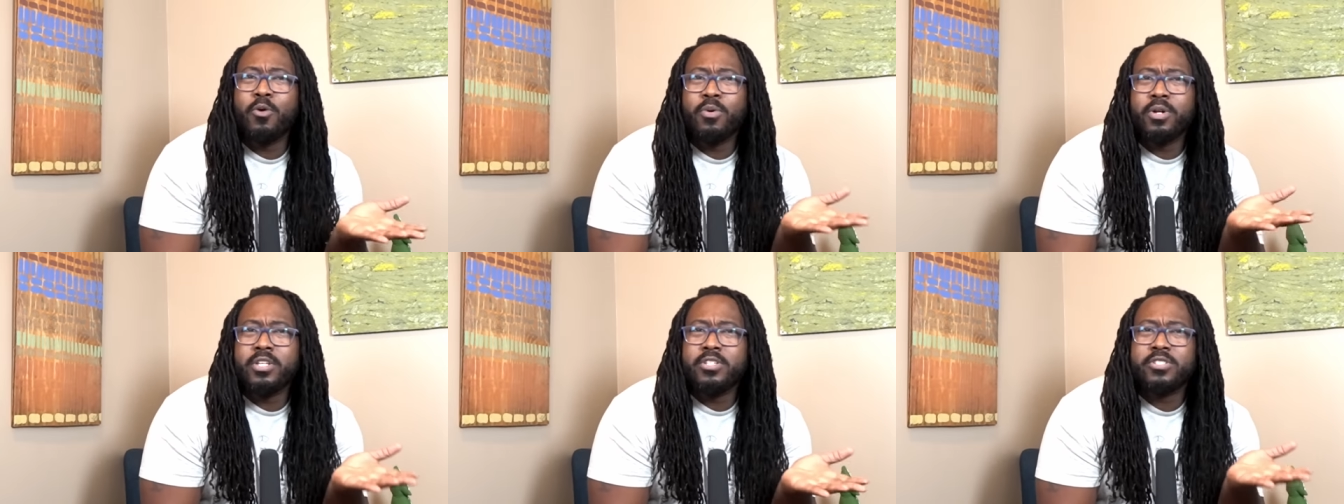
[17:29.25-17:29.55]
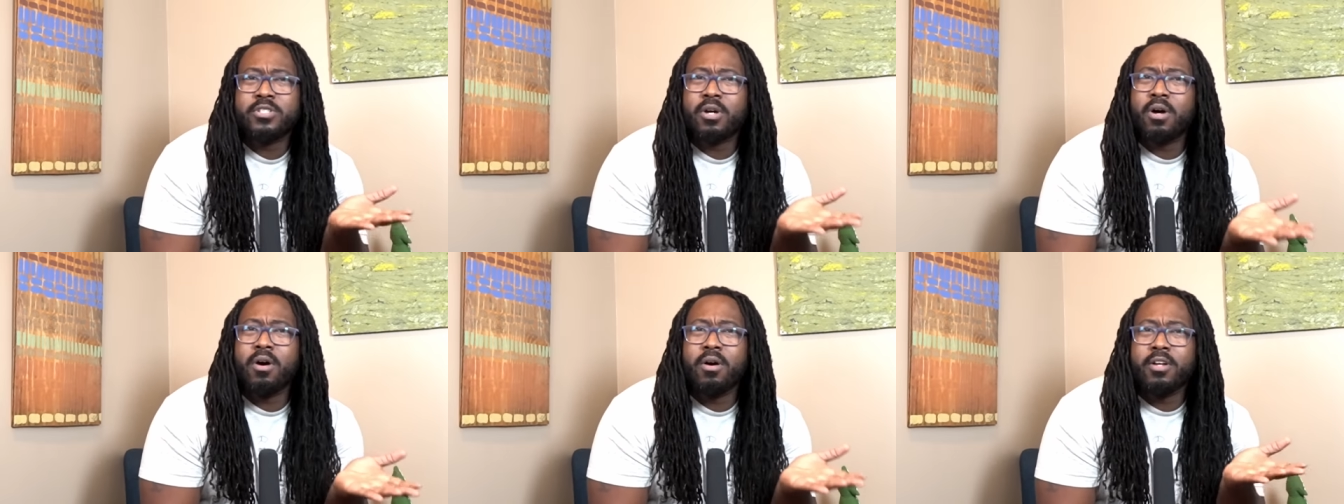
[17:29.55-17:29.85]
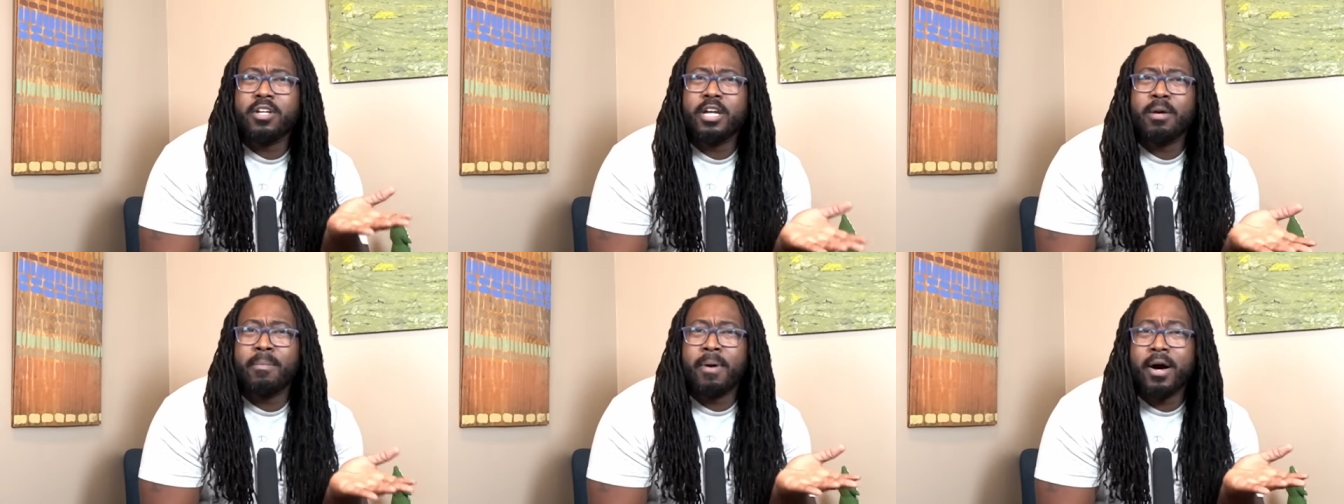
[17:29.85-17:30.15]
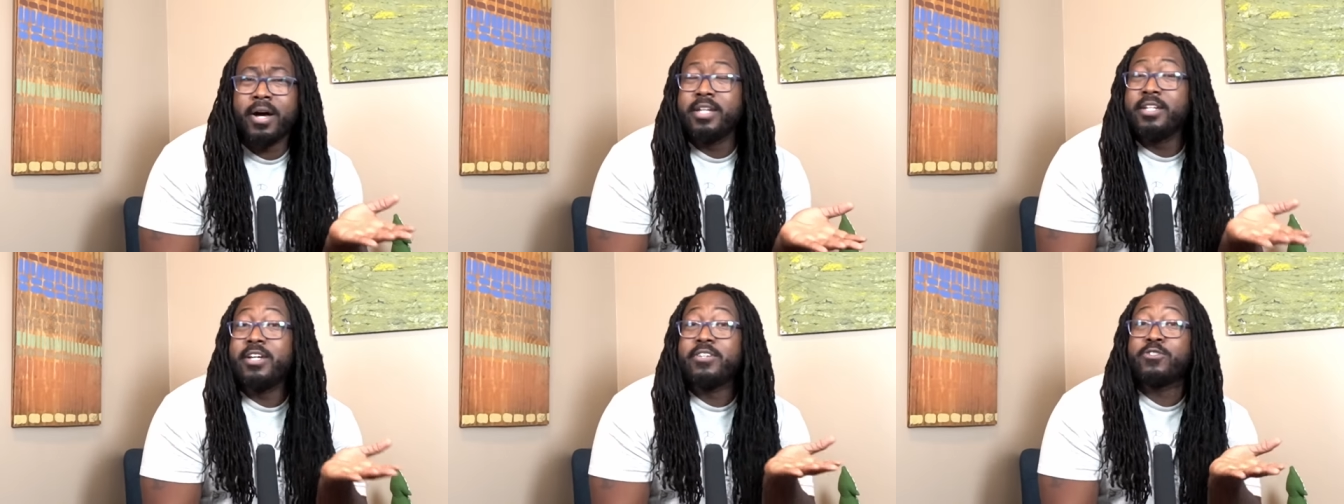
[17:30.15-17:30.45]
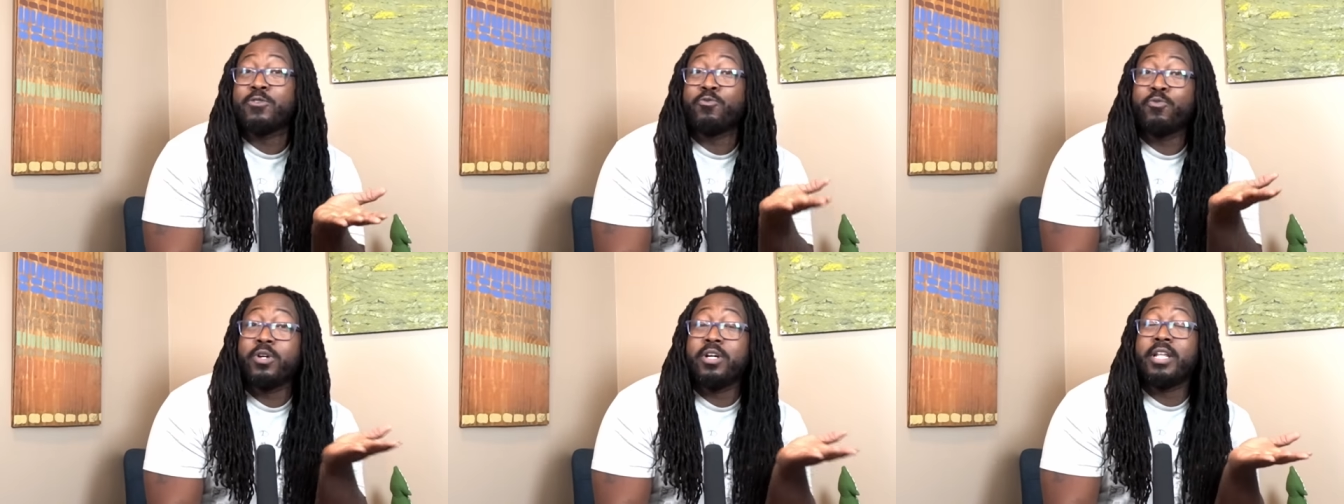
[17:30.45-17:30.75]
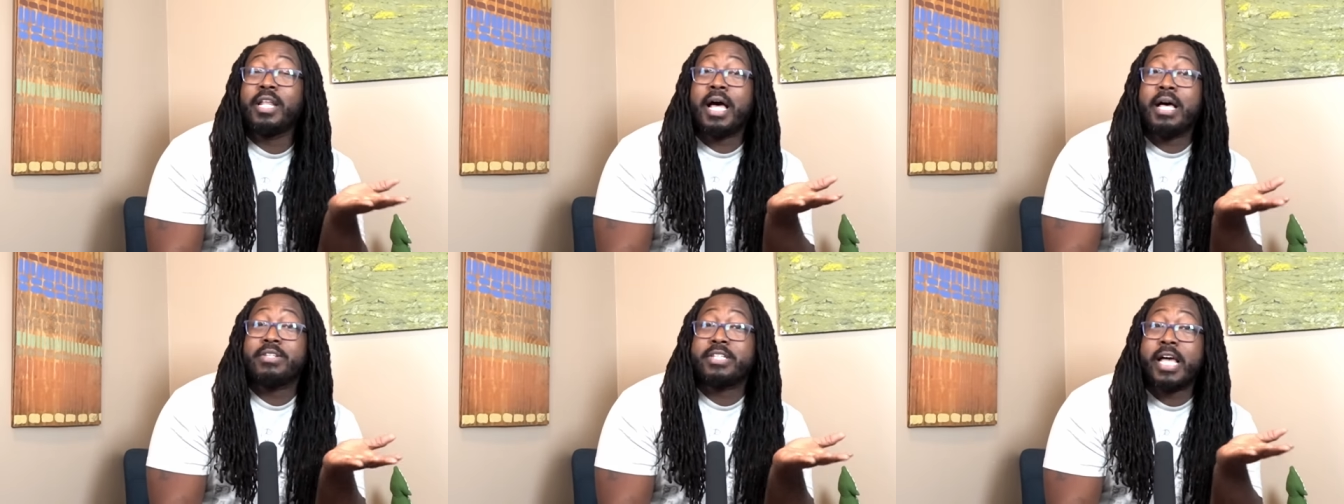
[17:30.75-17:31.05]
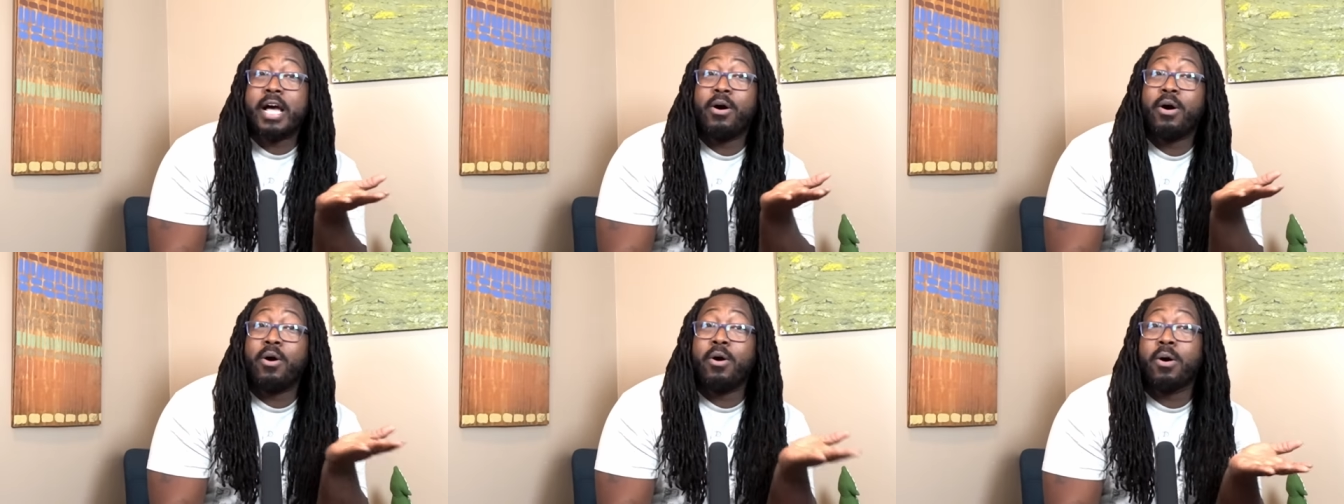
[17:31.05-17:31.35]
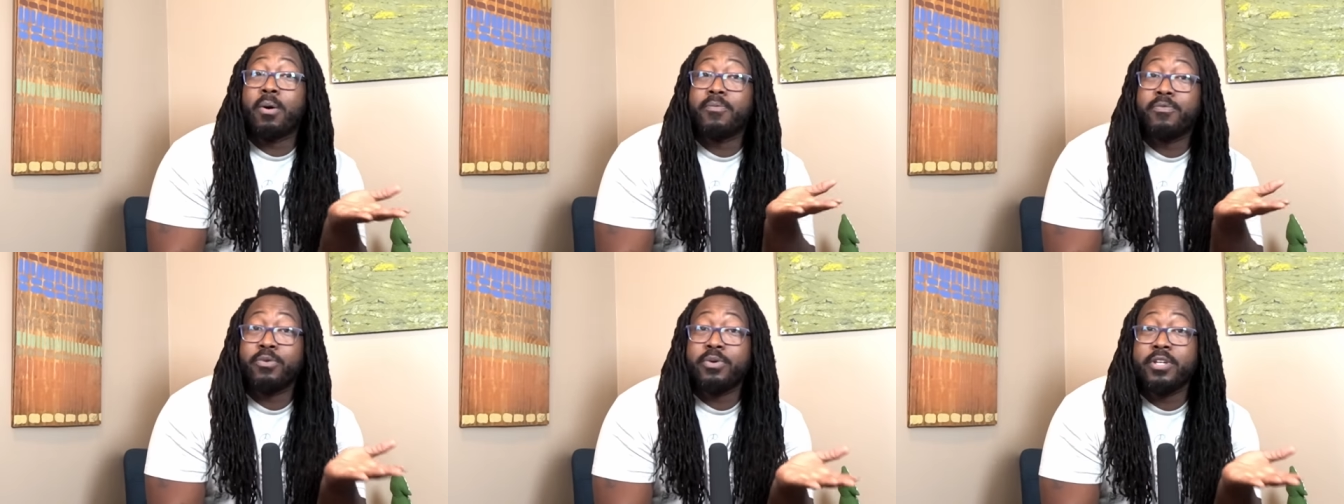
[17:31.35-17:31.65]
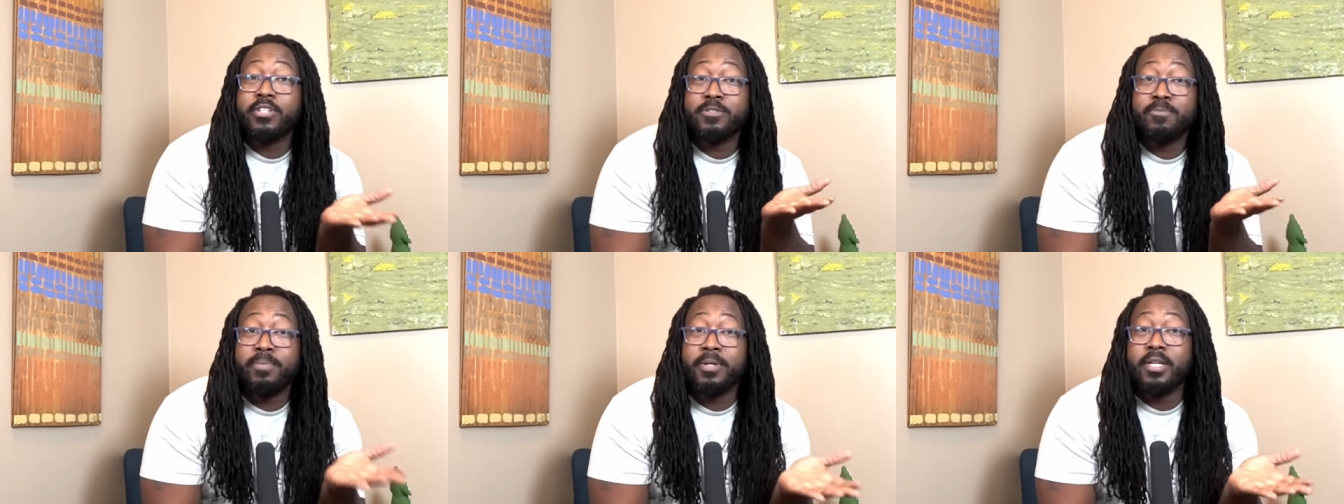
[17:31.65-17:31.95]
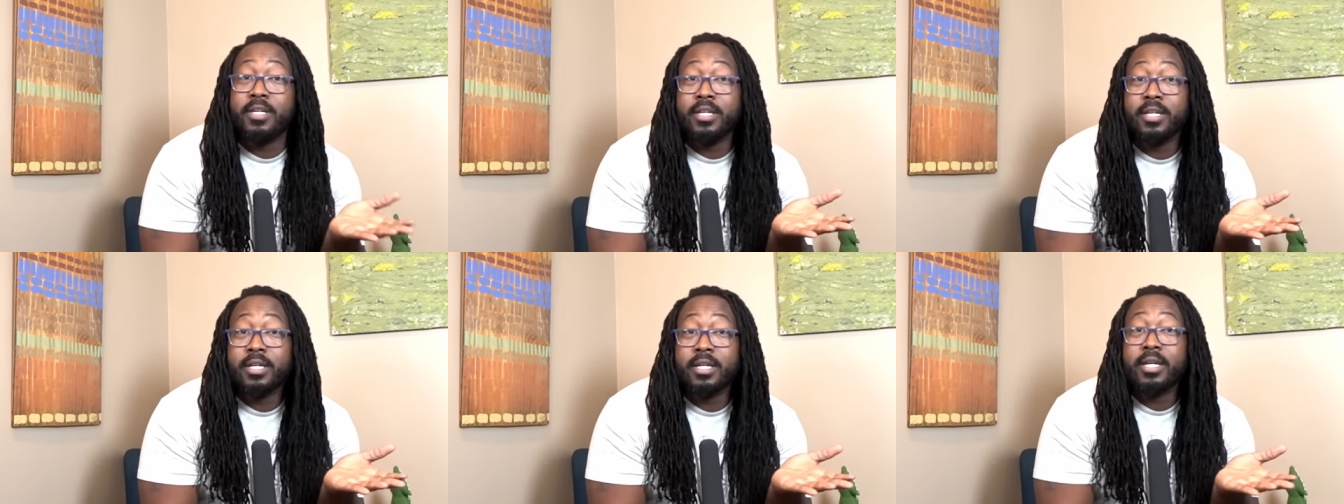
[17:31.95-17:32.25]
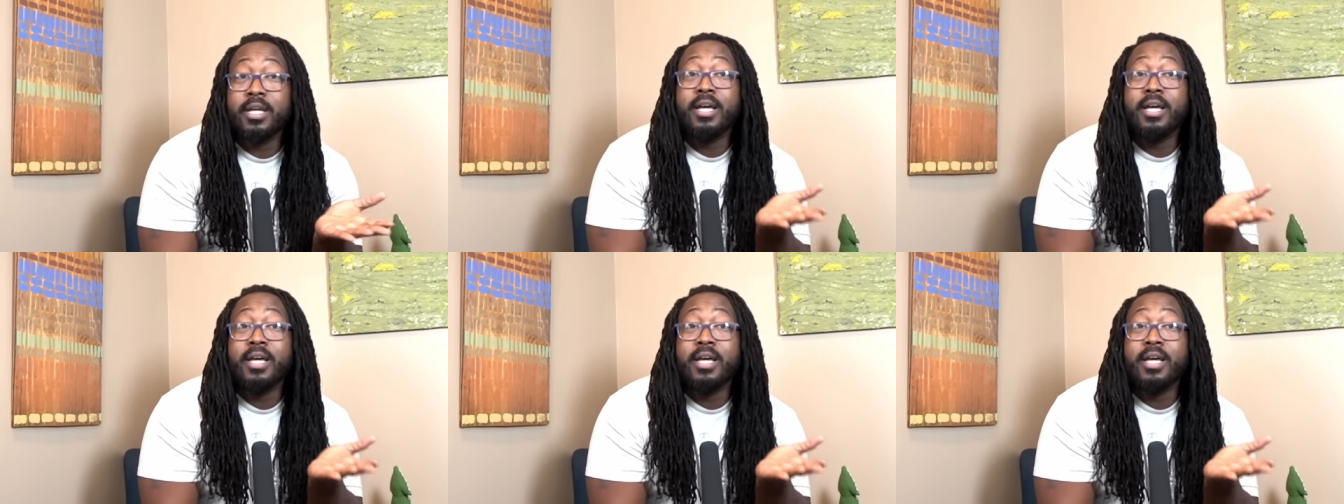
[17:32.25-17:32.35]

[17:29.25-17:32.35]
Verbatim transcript: what he's talking about and doesn't realize how harmful he's being.